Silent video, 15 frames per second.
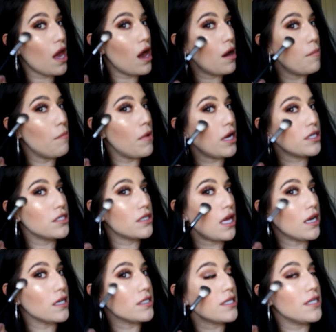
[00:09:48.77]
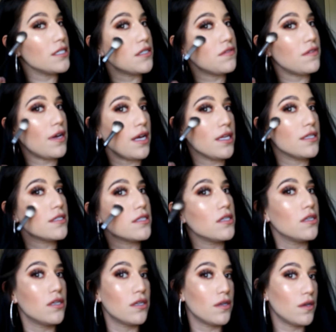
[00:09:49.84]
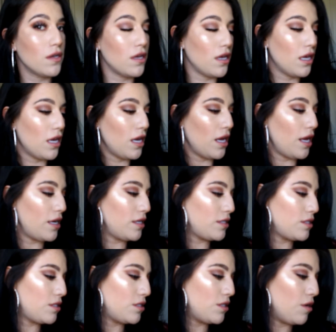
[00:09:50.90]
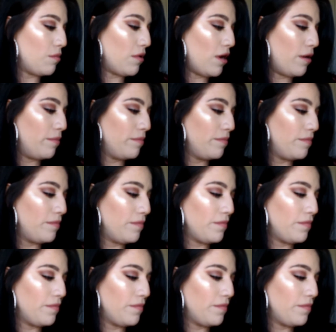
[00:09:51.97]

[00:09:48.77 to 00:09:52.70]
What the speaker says: how much that intensifies. It is so bomb.